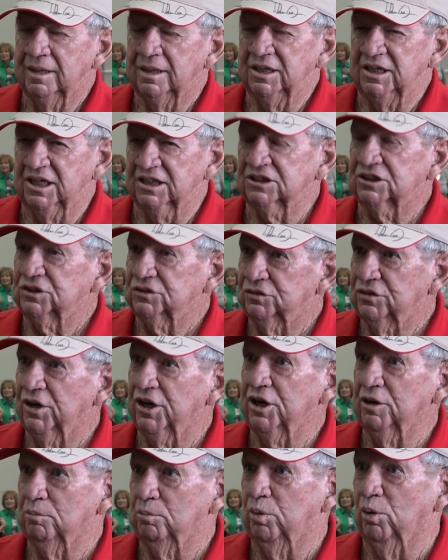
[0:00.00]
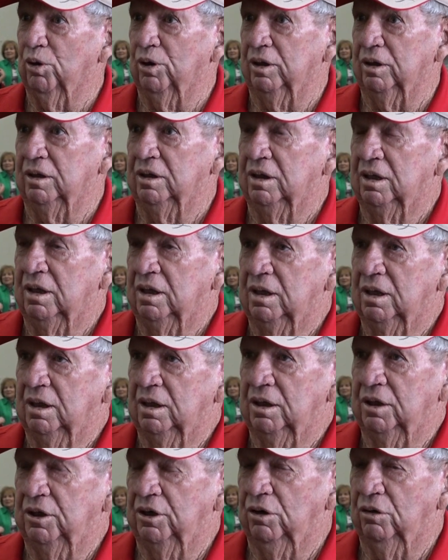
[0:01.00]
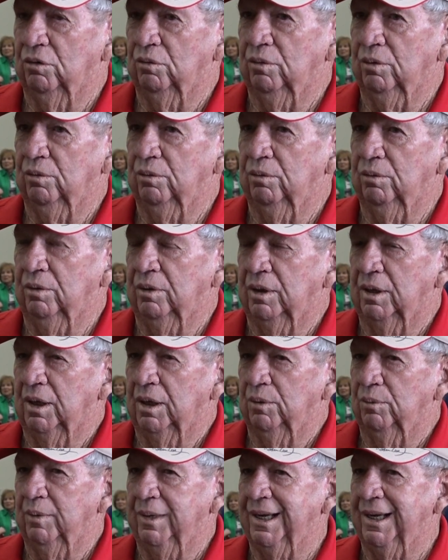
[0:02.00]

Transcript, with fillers: Yes, very important. You know, we